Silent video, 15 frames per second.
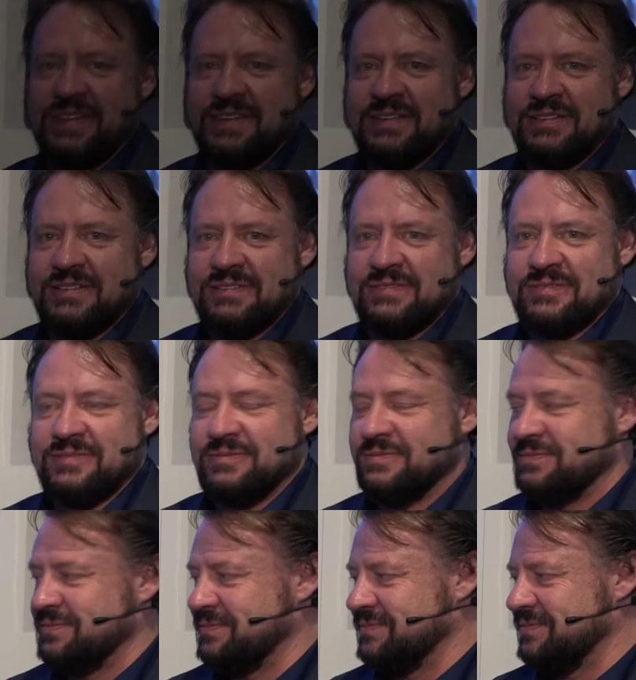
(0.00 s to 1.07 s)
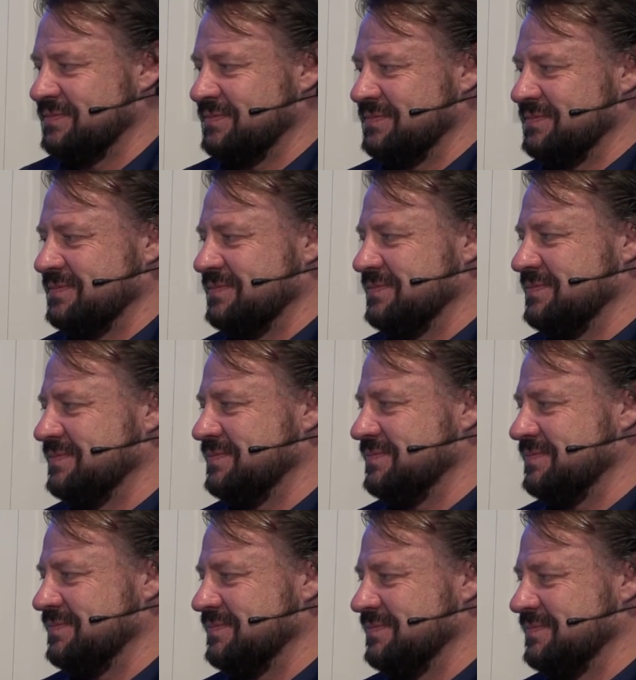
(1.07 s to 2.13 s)

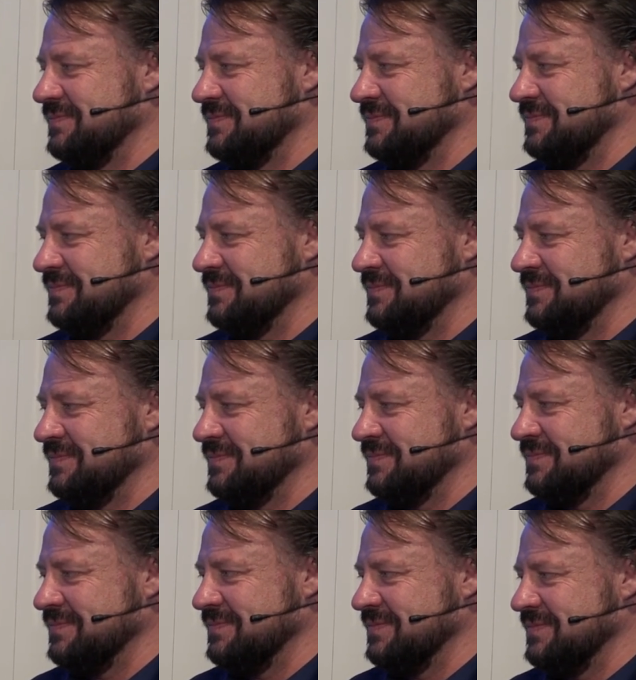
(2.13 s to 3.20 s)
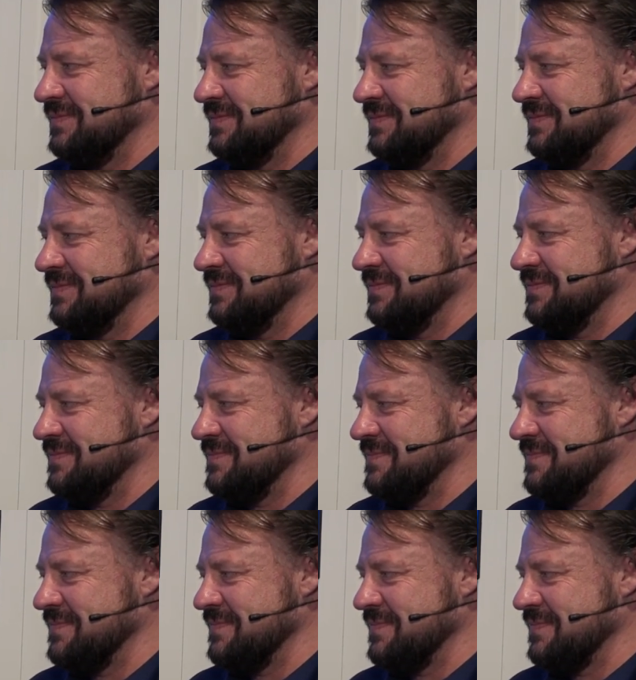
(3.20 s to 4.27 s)

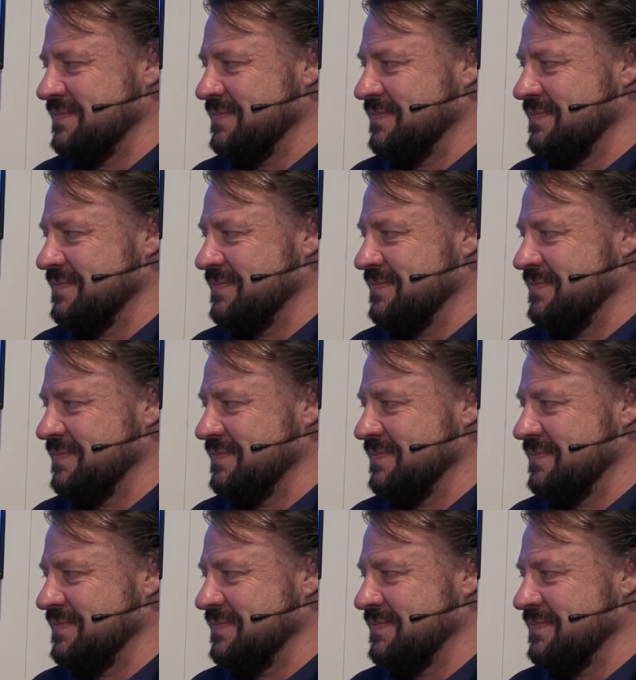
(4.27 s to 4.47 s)
(silent)